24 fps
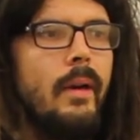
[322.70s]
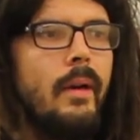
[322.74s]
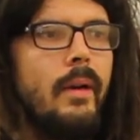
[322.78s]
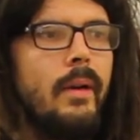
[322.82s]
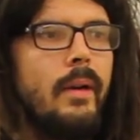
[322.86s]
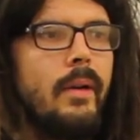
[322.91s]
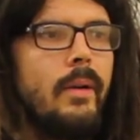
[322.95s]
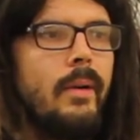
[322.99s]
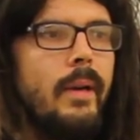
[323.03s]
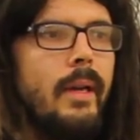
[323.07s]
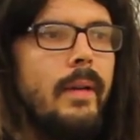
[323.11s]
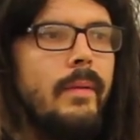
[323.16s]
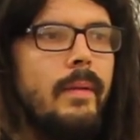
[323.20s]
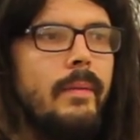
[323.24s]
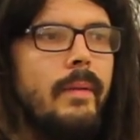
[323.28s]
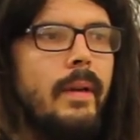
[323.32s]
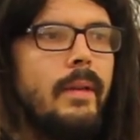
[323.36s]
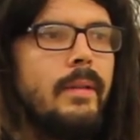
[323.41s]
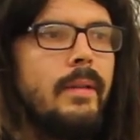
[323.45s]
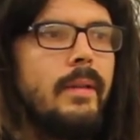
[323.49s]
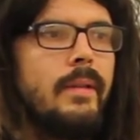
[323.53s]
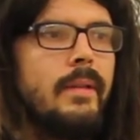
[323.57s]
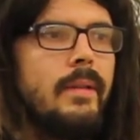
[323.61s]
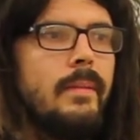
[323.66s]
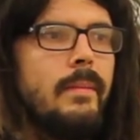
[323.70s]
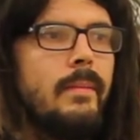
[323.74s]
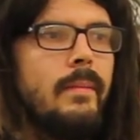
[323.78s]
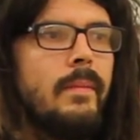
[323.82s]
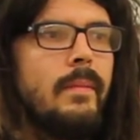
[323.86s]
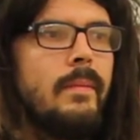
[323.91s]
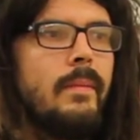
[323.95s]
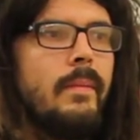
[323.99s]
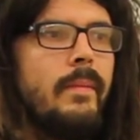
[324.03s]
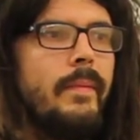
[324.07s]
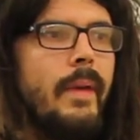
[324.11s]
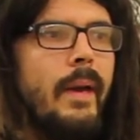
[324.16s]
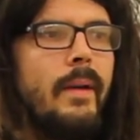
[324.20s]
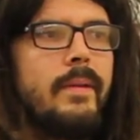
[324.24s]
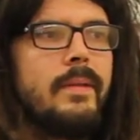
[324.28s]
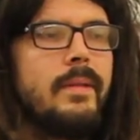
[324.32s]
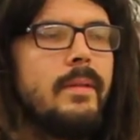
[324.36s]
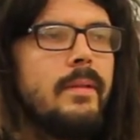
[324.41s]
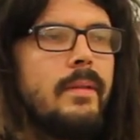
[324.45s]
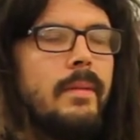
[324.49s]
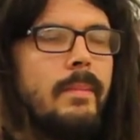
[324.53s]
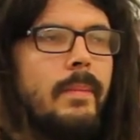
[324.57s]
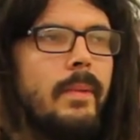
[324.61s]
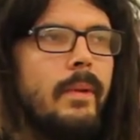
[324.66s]
creative inventism.
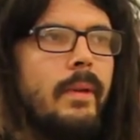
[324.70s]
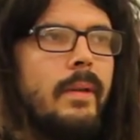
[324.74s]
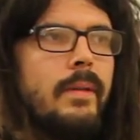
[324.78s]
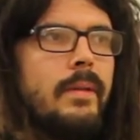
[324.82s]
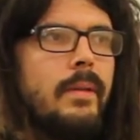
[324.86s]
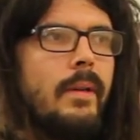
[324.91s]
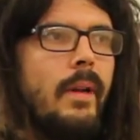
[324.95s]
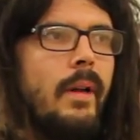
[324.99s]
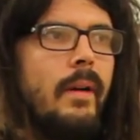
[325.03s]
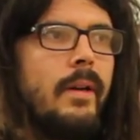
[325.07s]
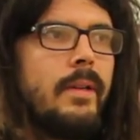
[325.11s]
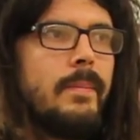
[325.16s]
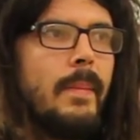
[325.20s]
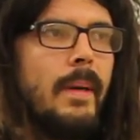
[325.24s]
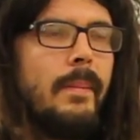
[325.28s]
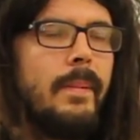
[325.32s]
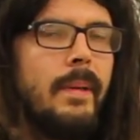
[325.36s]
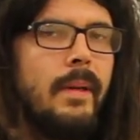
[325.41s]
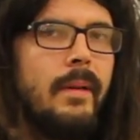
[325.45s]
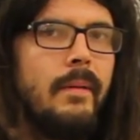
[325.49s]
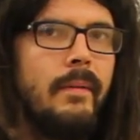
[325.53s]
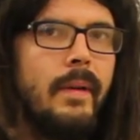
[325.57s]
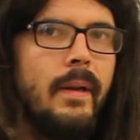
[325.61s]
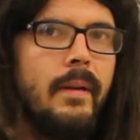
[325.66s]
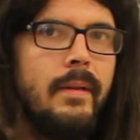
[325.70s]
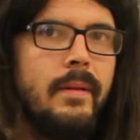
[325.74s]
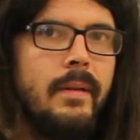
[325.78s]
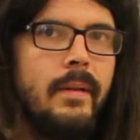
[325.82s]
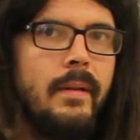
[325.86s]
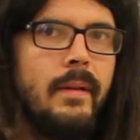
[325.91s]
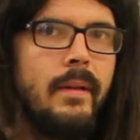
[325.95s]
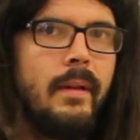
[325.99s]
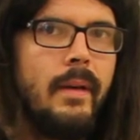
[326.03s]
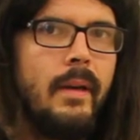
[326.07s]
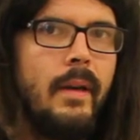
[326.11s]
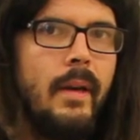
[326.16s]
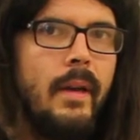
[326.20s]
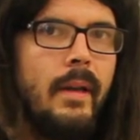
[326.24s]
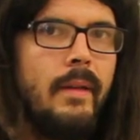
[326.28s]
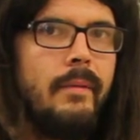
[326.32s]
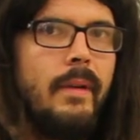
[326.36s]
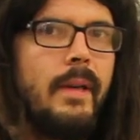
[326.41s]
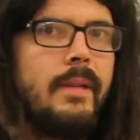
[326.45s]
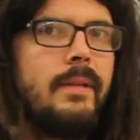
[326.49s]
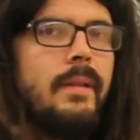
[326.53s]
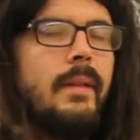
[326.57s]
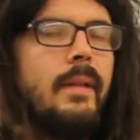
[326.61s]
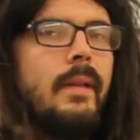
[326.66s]
Thousands of millions of dollars might be
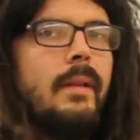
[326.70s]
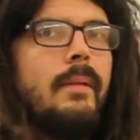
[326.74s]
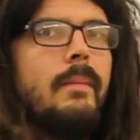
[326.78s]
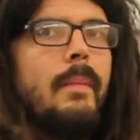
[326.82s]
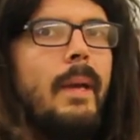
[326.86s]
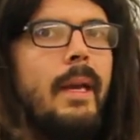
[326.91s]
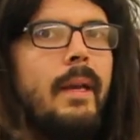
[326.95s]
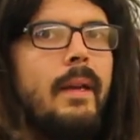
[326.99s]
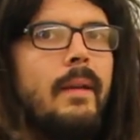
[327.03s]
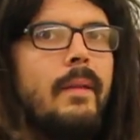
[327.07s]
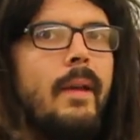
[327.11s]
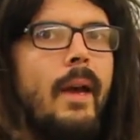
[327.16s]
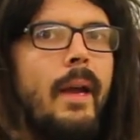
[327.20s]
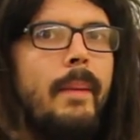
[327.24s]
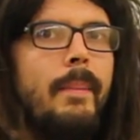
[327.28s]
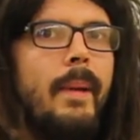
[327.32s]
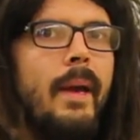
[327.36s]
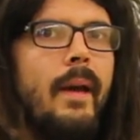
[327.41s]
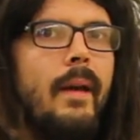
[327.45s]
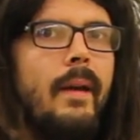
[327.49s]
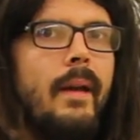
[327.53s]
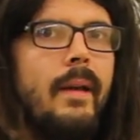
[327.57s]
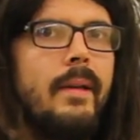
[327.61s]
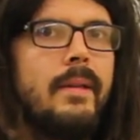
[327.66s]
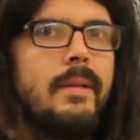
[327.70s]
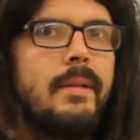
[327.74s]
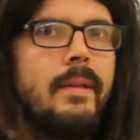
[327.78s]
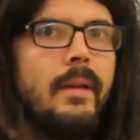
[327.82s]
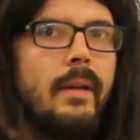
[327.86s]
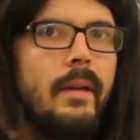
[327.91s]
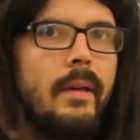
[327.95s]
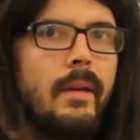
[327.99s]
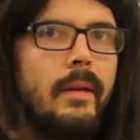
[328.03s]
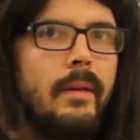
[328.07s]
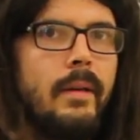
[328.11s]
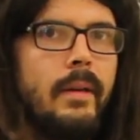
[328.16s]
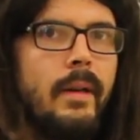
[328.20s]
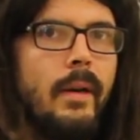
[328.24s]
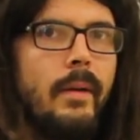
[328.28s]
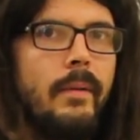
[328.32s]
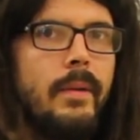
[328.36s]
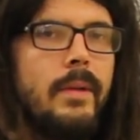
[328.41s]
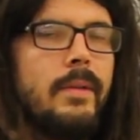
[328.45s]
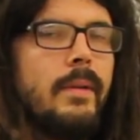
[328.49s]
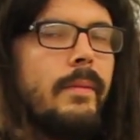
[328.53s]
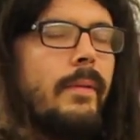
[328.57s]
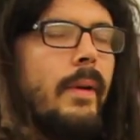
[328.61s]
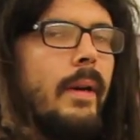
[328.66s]
invested in making the iPad as
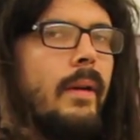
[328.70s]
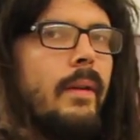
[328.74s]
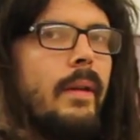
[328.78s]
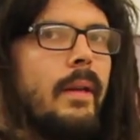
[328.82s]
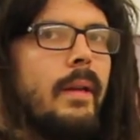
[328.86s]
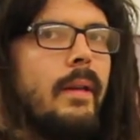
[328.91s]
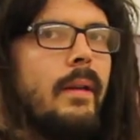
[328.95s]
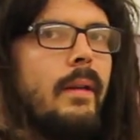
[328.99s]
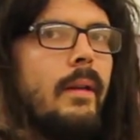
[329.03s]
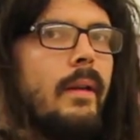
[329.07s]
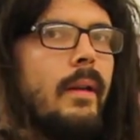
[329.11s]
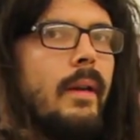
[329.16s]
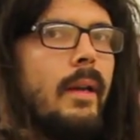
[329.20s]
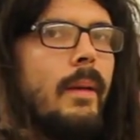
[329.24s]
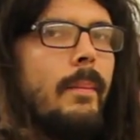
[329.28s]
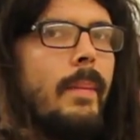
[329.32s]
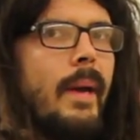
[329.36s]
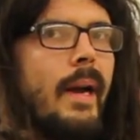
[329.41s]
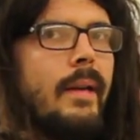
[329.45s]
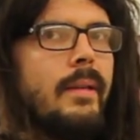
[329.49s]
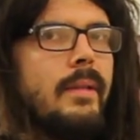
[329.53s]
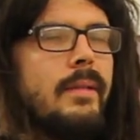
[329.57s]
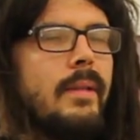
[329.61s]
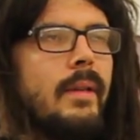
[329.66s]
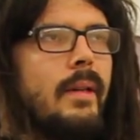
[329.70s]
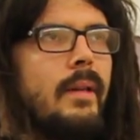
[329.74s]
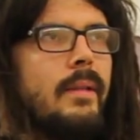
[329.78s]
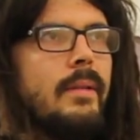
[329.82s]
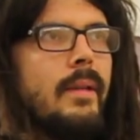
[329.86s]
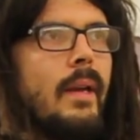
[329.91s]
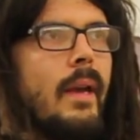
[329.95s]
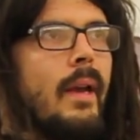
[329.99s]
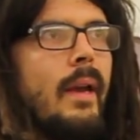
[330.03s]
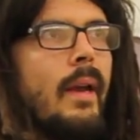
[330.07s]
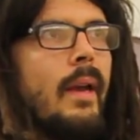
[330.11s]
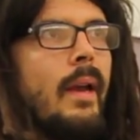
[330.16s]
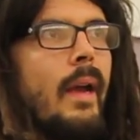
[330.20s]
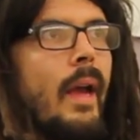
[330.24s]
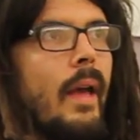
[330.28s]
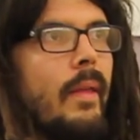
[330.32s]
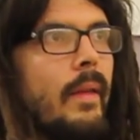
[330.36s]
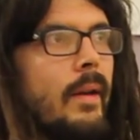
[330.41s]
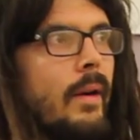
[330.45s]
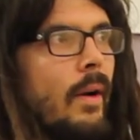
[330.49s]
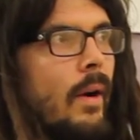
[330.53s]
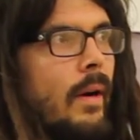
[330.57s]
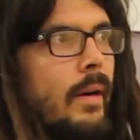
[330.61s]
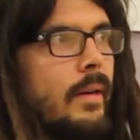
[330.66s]
user-friendly and compact as it is. And
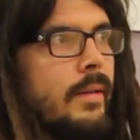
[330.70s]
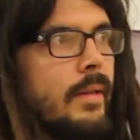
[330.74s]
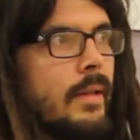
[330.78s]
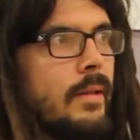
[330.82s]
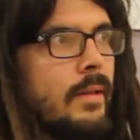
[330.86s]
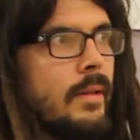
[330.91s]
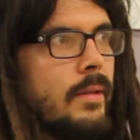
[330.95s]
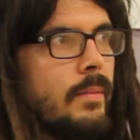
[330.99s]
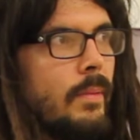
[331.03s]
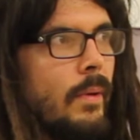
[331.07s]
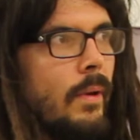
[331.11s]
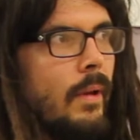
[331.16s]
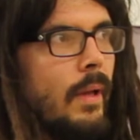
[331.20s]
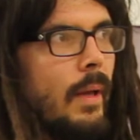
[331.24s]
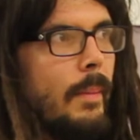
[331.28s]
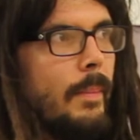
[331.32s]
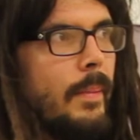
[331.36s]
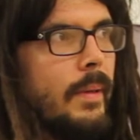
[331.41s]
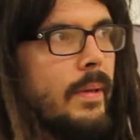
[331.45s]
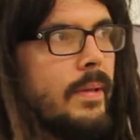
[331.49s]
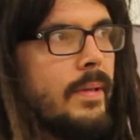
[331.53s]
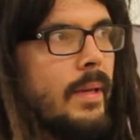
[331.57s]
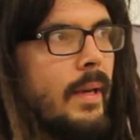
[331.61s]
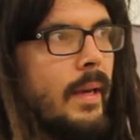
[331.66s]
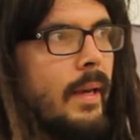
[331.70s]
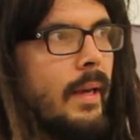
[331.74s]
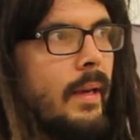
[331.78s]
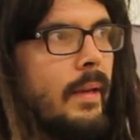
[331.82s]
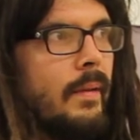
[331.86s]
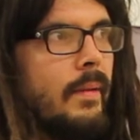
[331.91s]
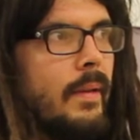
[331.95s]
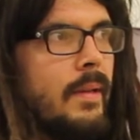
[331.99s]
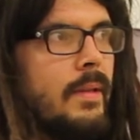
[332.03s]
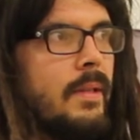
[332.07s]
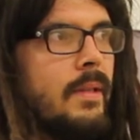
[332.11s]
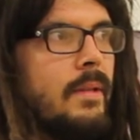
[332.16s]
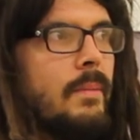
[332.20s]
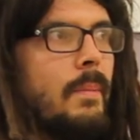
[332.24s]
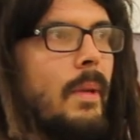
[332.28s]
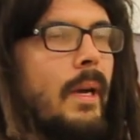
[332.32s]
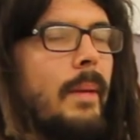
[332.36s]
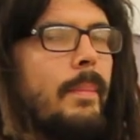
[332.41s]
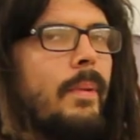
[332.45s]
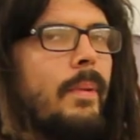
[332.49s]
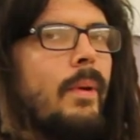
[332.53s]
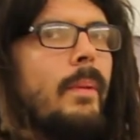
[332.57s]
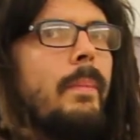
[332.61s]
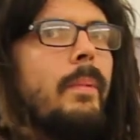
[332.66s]
then an artist can just roll up and say, this is my
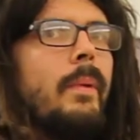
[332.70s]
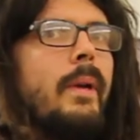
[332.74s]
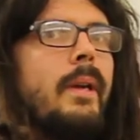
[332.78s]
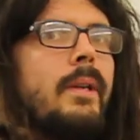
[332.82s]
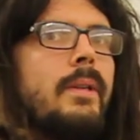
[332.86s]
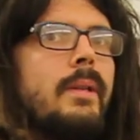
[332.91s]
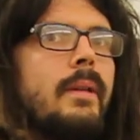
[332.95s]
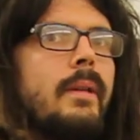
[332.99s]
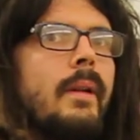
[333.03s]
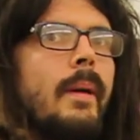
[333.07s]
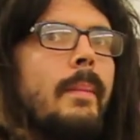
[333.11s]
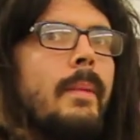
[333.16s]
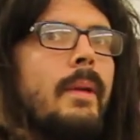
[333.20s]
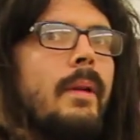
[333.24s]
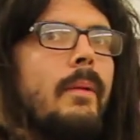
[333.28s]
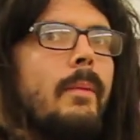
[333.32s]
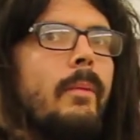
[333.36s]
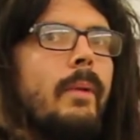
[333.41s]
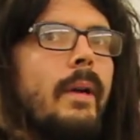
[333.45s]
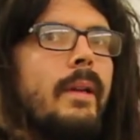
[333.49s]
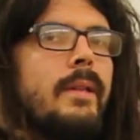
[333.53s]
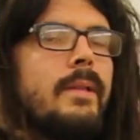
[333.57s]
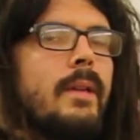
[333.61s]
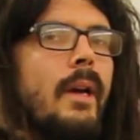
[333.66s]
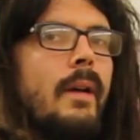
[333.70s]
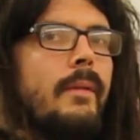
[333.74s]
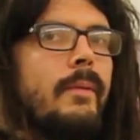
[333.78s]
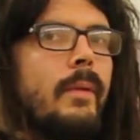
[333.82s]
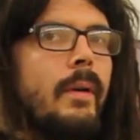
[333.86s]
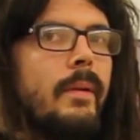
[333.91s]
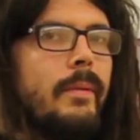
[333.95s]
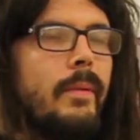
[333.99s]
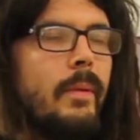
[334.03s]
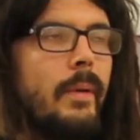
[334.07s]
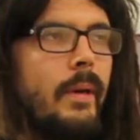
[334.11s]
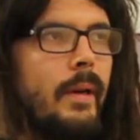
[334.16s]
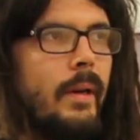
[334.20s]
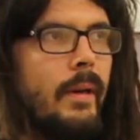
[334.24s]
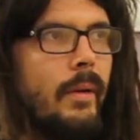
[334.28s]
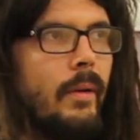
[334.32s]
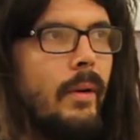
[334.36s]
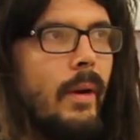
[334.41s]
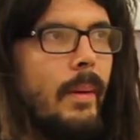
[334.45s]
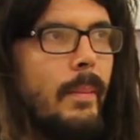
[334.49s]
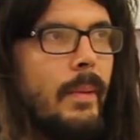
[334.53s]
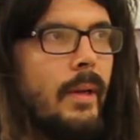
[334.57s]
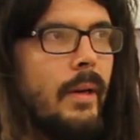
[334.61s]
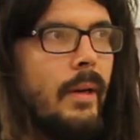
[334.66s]
appropriation. I'm going to write software for it, or
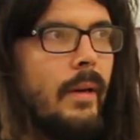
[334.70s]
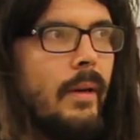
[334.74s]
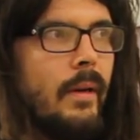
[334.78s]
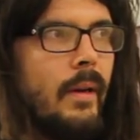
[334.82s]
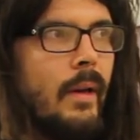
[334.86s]
I'm going to